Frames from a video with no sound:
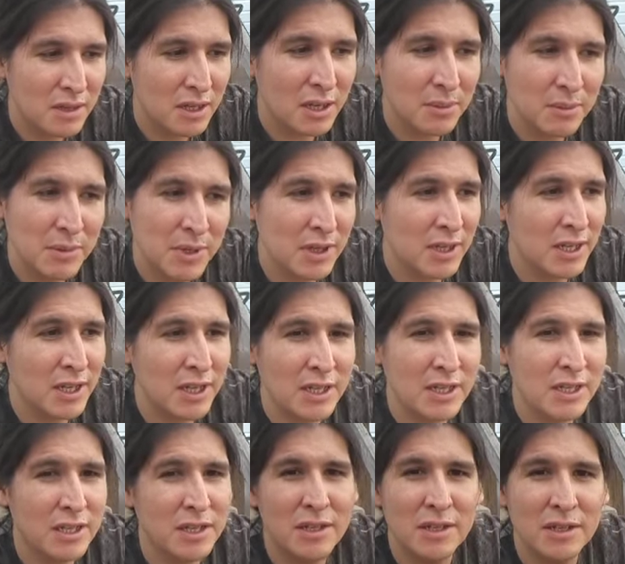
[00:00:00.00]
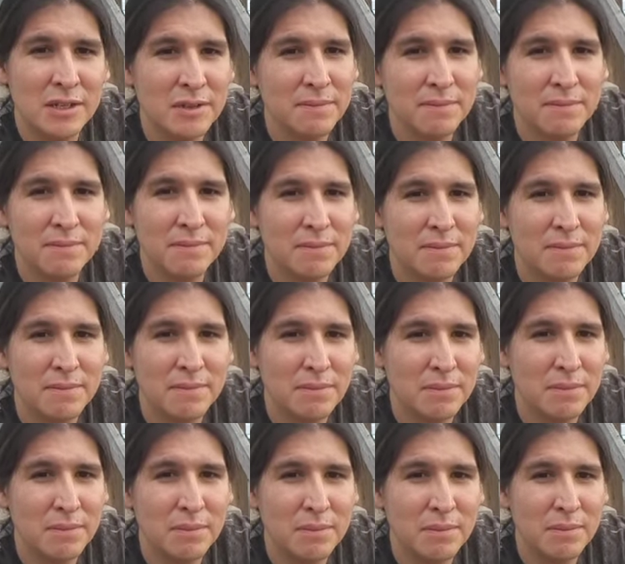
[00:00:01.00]
I mean, like
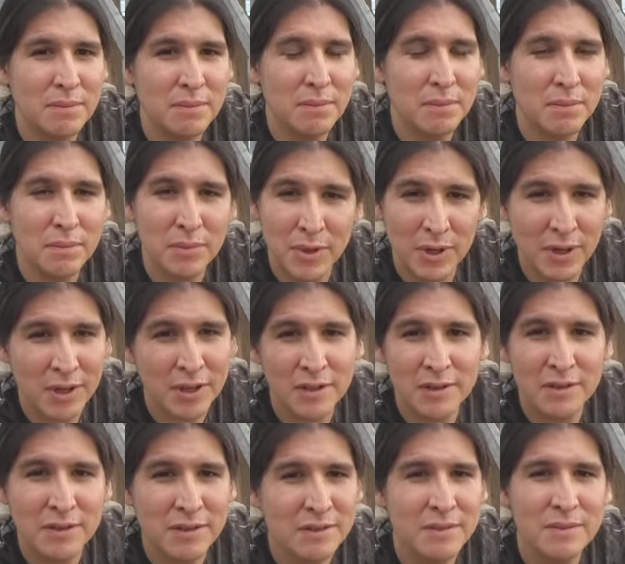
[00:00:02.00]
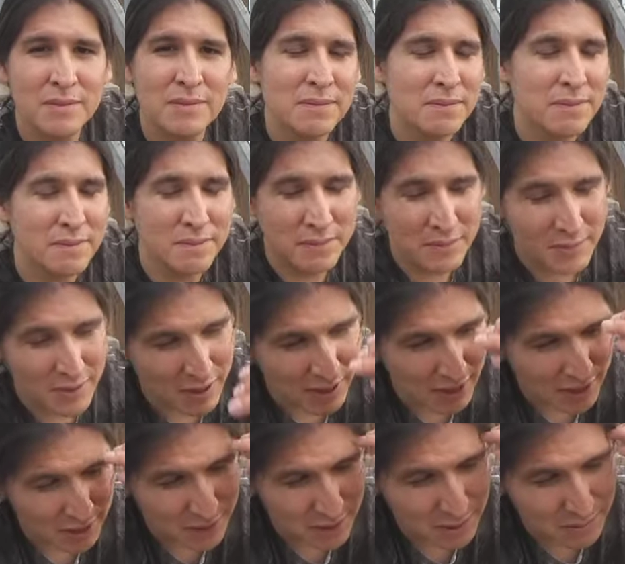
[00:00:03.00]
brown,
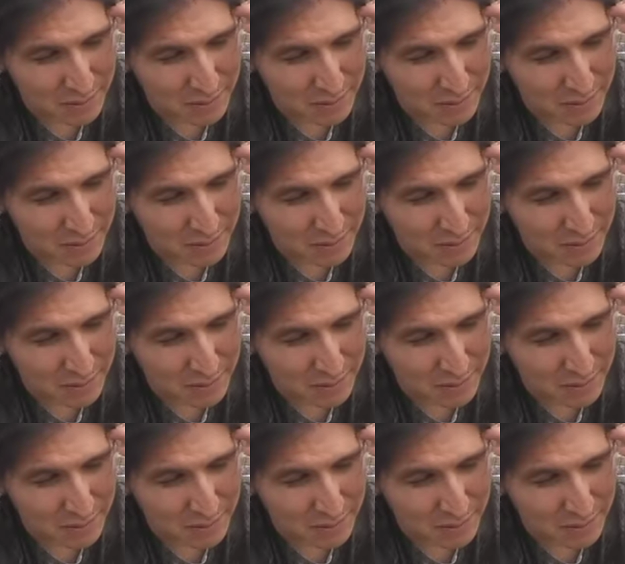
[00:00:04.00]
yeah,